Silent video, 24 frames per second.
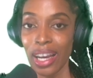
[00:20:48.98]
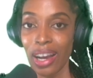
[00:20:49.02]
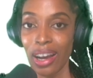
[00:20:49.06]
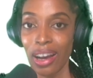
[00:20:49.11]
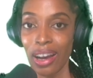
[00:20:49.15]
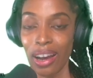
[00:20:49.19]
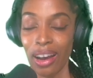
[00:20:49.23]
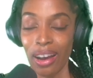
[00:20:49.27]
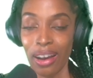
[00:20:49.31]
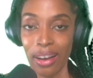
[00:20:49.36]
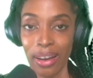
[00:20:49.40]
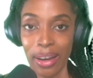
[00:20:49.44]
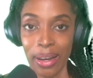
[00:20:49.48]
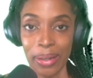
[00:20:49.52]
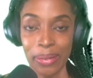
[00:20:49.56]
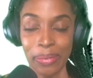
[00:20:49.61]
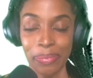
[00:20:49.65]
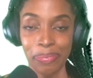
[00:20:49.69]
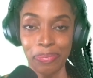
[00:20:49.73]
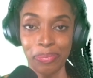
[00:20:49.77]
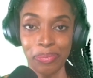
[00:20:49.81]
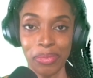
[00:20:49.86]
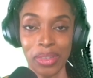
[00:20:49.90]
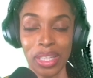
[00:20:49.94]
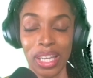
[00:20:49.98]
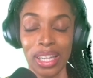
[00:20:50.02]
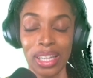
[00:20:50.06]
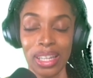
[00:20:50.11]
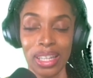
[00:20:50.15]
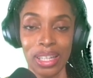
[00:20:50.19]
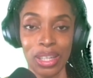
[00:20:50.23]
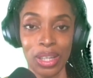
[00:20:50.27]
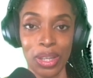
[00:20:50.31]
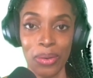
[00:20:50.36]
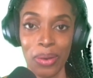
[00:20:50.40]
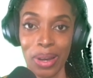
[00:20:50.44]
um,
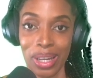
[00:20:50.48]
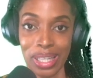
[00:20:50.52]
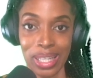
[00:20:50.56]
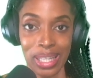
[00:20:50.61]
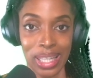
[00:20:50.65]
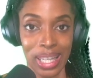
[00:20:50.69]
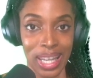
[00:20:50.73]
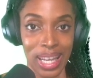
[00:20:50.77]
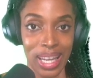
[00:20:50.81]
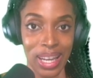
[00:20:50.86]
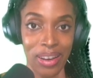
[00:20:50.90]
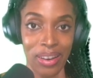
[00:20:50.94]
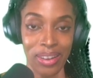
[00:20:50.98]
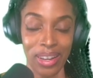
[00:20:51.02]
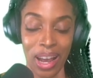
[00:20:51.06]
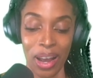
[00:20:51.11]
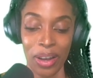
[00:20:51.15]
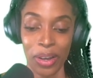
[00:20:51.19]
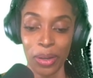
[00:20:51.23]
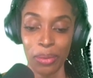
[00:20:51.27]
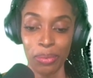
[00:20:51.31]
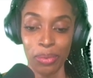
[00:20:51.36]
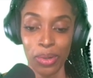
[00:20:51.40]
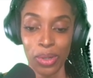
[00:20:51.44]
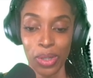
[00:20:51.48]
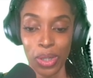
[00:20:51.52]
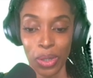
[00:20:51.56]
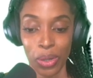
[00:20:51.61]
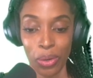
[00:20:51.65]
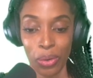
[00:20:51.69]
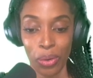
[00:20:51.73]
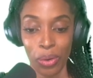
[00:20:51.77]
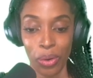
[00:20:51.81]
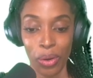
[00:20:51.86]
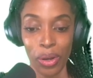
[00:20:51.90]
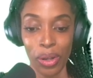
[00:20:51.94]
UST on Anchor
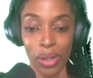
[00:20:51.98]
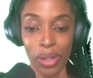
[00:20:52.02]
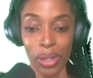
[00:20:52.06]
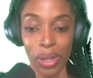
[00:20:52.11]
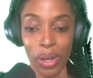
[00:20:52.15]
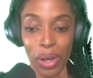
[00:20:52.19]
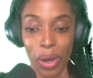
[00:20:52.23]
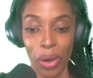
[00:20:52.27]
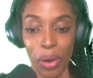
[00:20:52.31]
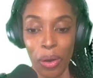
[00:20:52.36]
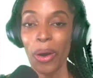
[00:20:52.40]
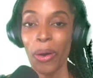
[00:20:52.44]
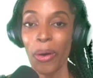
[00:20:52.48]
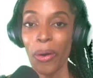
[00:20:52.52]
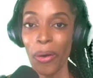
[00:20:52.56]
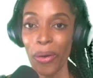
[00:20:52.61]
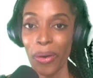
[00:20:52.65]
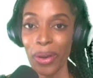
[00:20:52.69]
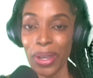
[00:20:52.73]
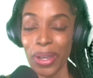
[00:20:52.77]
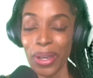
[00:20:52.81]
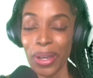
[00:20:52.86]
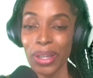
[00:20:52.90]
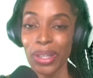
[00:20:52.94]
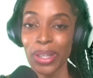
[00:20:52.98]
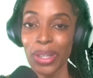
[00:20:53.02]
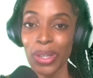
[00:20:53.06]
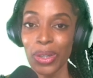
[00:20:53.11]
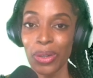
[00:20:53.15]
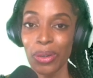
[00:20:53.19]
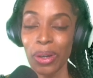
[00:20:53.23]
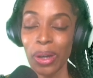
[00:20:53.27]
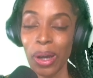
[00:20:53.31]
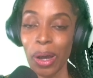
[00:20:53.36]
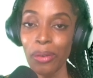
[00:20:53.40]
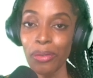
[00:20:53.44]
Protocol, or you can
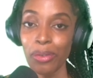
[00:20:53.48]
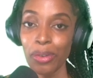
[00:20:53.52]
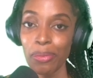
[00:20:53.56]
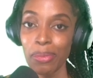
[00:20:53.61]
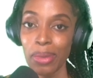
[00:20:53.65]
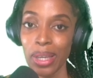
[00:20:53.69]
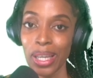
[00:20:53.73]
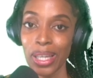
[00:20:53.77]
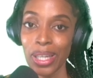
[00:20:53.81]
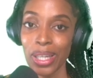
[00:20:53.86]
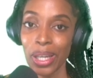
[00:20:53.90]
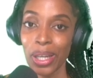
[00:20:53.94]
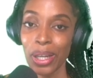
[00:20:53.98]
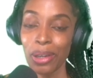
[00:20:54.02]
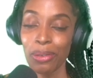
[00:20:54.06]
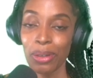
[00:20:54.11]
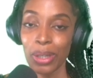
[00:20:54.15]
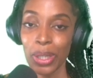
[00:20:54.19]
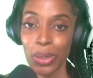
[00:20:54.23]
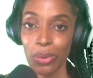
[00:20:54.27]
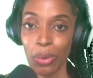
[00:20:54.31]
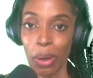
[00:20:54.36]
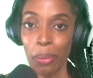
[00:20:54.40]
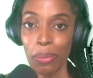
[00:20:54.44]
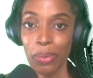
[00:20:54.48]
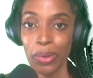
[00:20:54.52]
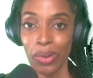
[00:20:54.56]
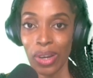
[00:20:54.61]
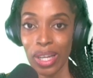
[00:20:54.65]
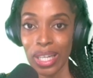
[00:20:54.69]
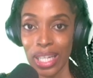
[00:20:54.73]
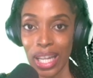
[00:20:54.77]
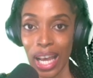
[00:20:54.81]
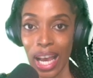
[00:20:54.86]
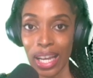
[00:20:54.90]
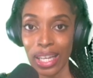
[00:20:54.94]
show a confirmation of a swap
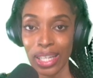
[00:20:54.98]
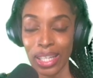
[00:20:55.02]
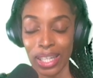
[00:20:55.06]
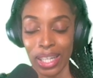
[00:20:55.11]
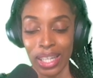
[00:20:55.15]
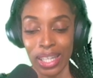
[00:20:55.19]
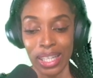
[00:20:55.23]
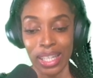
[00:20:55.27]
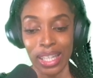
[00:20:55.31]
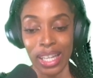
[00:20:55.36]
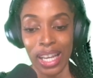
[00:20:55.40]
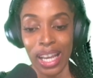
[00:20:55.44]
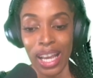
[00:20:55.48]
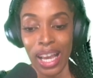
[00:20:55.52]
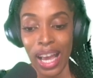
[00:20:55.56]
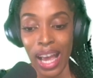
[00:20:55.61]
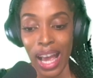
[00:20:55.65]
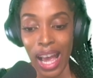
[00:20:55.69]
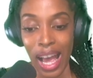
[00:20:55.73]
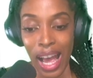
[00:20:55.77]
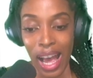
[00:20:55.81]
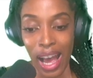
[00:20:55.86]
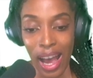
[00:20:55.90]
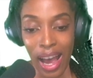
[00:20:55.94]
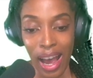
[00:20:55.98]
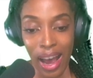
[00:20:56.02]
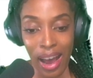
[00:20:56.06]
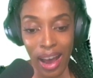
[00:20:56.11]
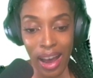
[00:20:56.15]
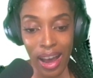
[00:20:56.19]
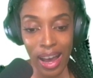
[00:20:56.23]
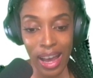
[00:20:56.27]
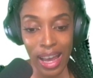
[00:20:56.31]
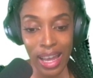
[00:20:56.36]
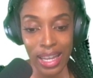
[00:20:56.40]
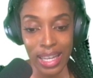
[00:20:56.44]
transaction.
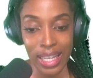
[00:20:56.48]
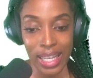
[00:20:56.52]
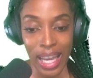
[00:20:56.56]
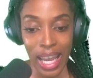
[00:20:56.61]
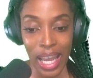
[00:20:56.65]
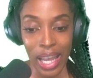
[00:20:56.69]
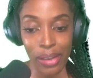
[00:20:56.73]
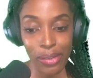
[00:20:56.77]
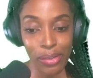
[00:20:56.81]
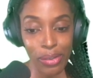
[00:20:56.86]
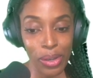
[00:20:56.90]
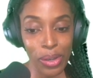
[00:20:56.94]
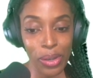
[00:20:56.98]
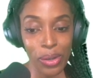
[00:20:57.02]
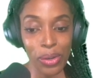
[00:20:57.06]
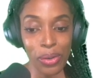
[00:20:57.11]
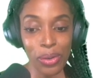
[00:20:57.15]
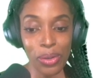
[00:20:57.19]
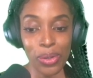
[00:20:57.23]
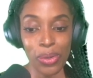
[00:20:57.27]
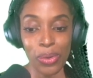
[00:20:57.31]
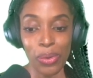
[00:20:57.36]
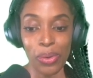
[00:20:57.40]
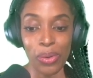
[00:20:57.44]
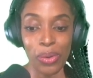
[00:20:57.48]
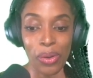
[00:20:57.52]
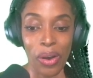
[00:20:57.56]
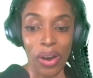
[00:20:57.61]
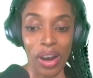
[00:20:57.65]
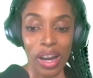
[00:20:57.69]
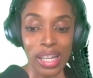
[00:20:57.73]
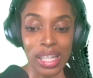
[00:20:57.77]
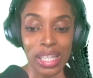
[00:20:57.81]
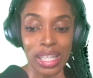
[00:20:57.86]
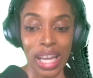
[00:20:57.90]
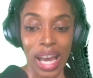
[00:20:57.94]
And if you do
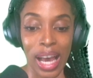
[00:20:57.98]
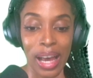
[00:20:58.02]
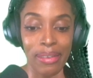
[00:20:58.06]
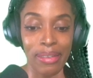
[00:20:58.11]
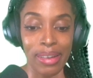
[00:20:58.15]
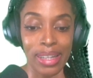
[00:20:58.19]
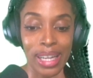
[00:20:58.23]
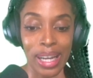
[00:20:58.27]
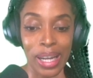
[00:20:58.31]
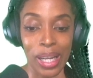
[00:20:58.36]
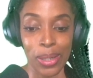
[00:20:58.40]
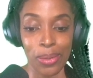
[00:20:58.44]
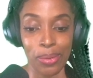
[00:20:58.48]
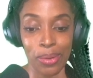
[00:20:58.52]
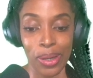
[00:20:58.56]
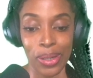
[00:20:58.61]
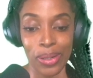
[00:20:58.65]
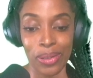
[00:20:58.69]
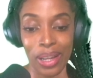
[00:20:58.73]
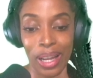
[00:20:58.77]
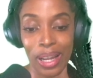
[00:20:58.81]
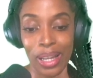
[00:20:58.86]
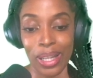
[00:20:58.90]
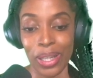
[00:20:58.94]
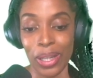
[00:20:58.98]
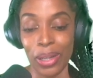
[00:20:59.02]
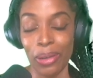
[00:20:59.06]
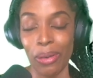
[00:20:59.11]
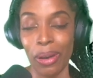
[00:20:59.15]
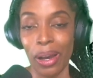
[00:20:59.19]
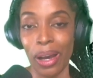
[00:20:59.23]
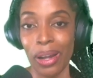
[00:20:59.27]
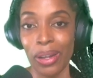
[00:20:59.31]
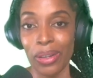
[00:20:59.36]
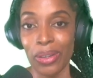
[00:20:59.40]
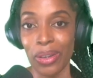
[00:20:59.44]
not have any experience with
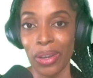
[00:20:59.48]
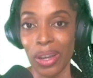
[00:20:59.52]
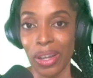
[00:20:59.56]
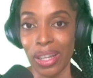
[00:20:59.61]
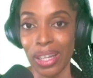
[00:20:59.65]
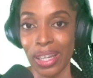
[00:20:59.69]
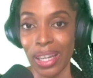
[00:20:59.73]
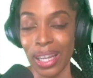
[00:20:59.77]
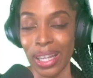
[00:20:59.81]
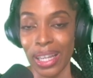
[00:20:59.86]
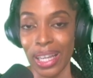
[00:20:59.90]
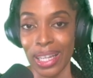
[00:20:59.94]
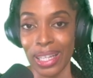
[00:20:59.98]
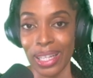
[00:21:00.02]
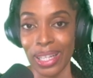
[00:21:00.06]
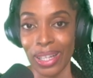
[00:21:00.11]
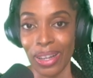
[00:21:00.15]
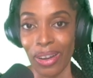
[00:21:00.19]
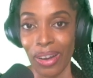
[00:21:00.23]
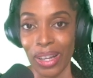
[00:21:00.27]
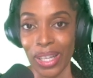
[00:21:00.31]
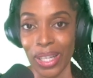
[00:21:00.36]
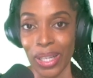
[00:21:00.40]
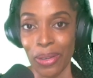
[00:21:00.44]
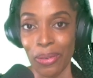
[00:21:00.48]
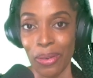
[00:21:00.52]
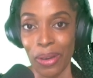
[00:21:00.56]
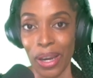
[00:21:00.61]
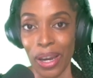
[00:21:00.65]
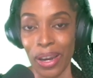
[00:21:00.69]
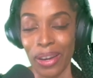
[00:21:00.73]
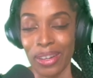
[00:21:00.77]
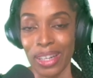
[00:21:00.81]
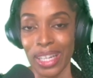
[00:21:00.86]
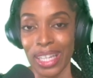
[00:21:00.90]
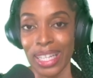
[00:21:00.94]
SQL, you can look at their starter
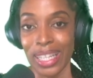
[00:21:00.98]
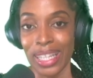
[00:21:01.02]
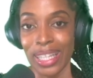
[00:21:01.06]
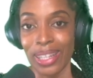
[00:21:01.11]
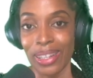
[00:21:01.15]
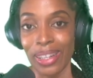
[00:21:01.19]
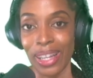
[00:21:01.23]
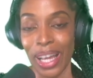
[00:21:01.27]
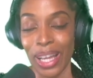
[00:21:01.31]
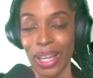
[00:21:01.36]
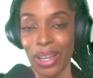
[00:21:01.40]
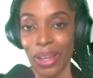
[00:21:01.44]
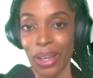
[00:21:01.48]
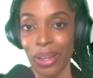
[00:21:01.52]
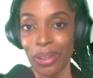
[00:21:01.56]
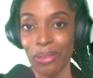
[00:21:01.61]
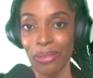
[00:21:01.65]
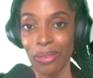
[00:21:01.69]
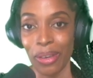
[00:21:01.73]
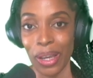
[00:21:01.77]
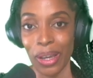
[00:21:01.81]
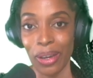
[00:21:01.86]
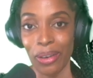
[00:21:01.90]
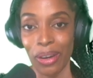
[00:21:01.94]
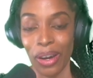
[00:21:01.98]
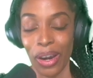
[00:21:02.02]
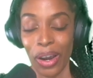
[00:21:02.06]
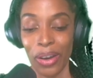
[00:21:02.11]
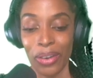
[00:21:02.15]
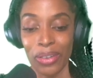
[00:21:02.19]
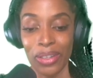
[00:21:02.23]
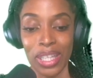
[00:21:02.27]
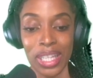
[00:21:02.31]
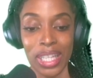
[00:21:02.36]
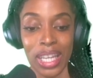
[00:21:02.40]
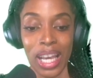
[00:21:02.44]
queries so that you can figure out